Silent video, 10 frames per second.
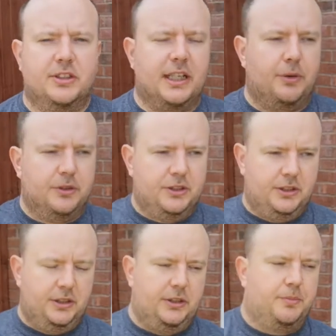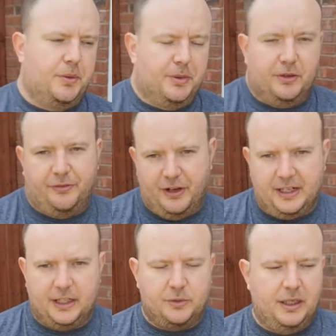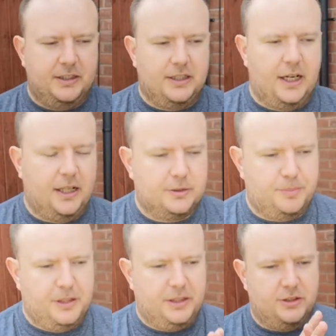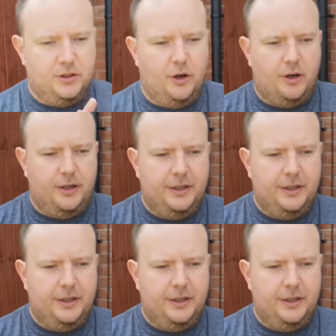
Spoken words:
to sours, they're probably going to find it quite tart, but it's not.